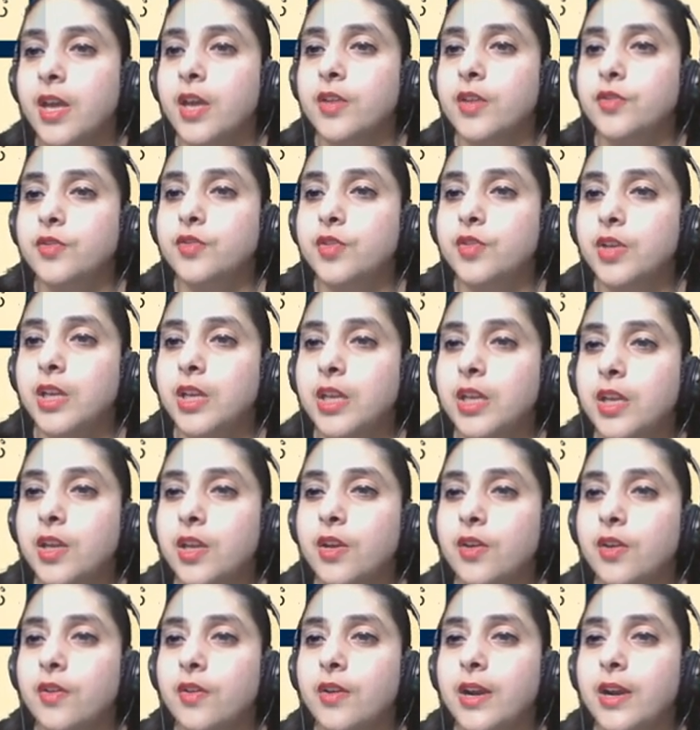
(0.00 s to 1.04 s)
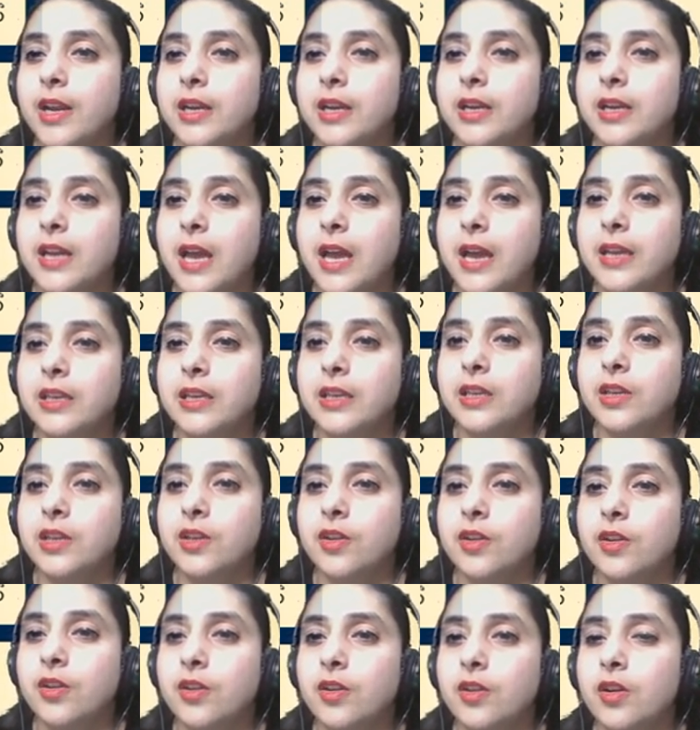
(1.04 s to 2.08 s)
3 here and 9
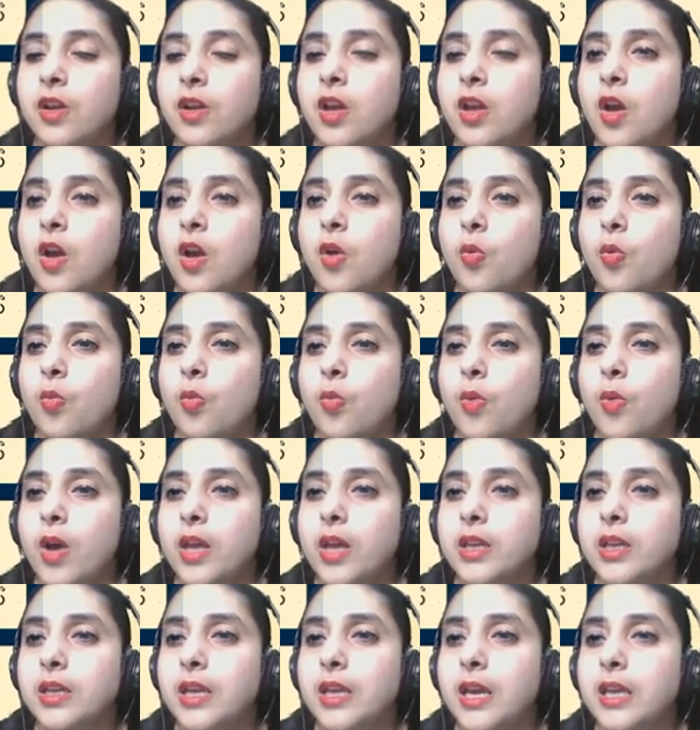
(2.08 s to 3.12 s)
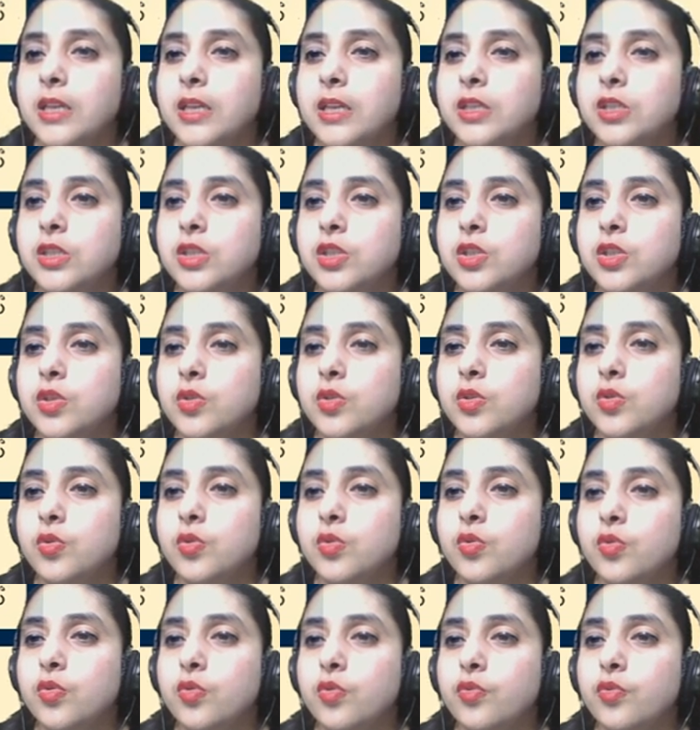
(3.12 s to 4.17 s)
here, 1 and
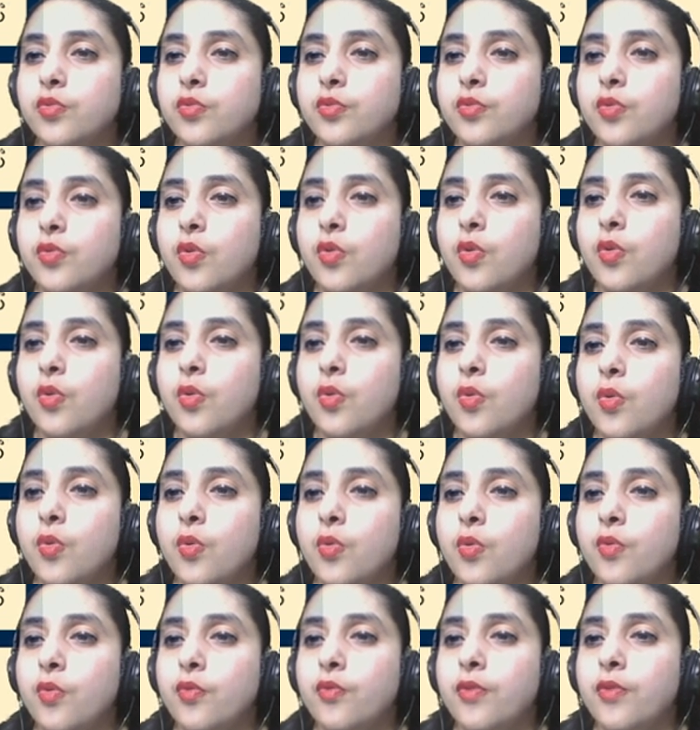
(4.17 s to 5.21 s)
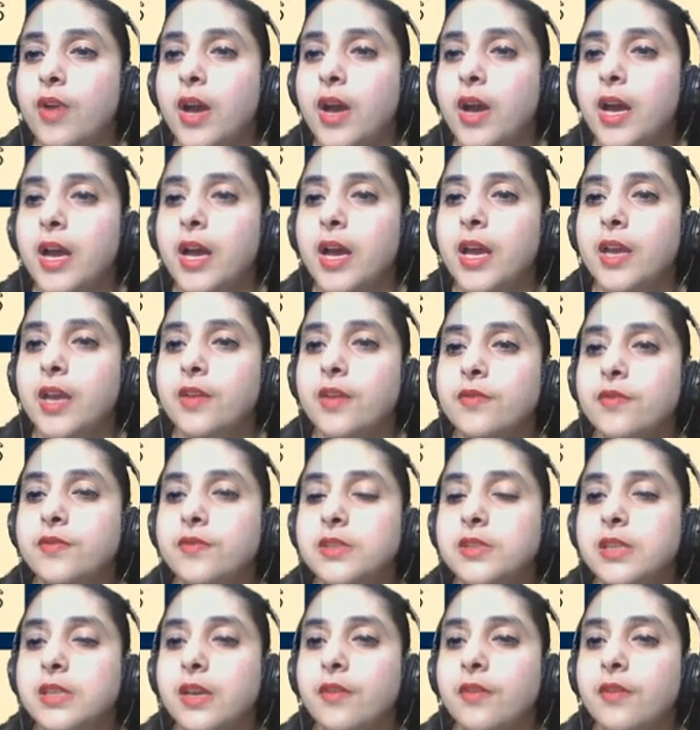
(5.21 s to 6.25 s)
2, 4, 5,
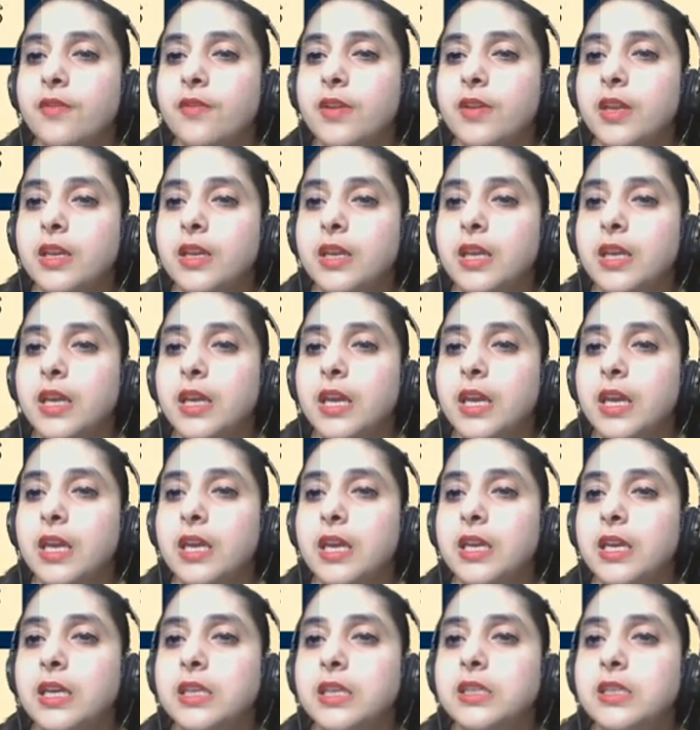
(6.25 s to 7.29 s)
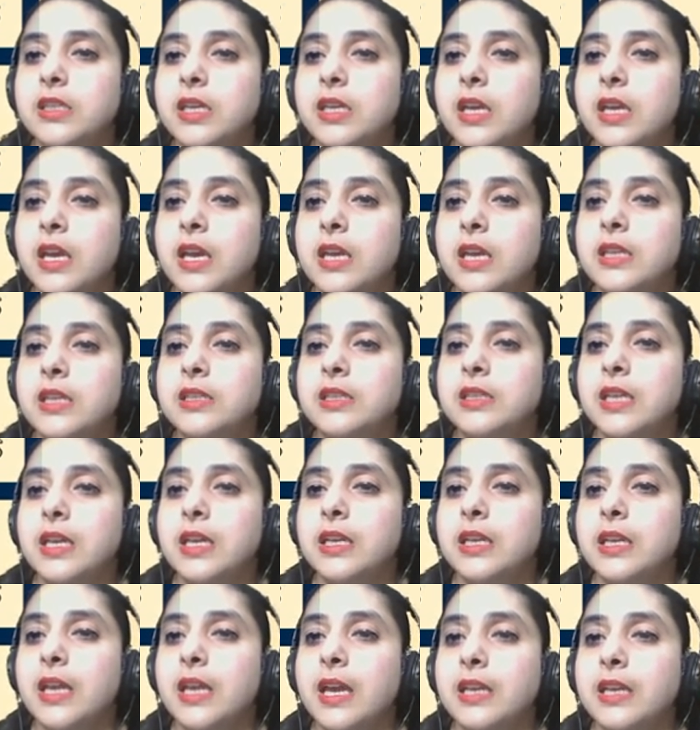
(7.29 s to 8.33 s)
7, 8, 10
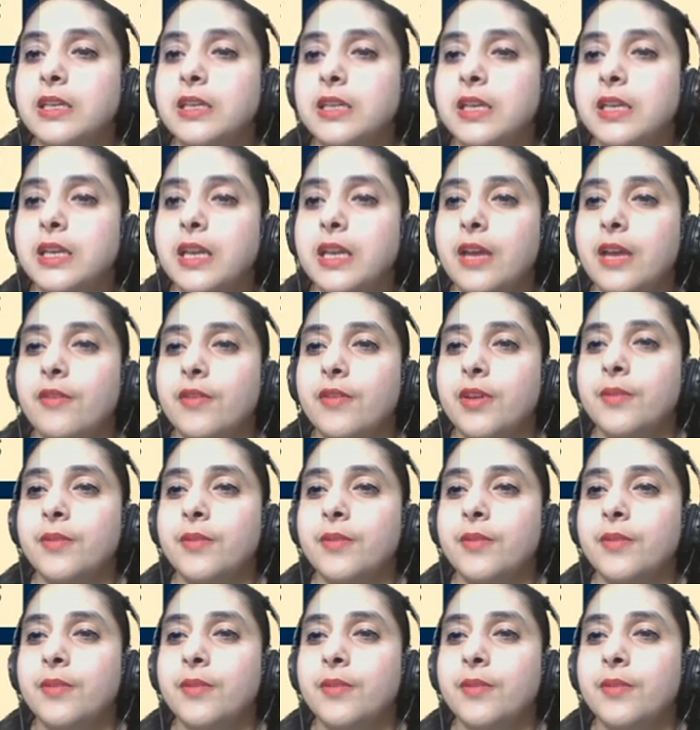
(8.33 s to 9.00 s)
and 11.